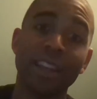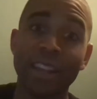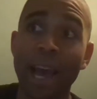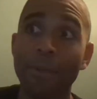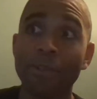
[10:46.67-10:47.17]

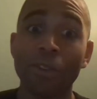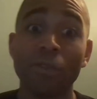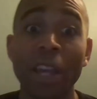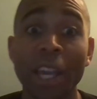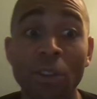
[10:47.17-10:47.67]
that was
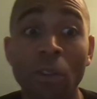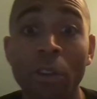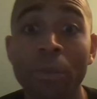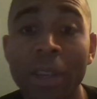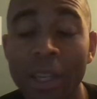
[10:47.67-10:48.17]
also taking a toll
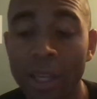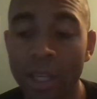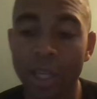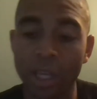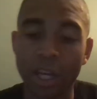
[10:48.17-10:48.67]
on me
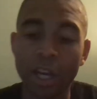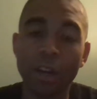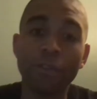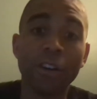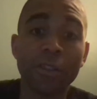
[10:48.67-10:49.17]

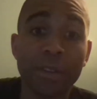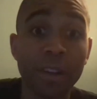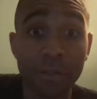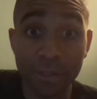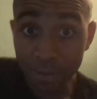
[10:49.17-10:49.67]
as far as my
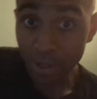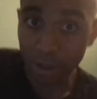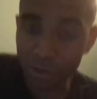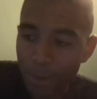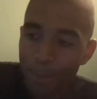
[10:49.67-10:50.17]
self-esteem
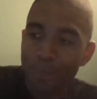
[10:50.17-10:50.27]
goes.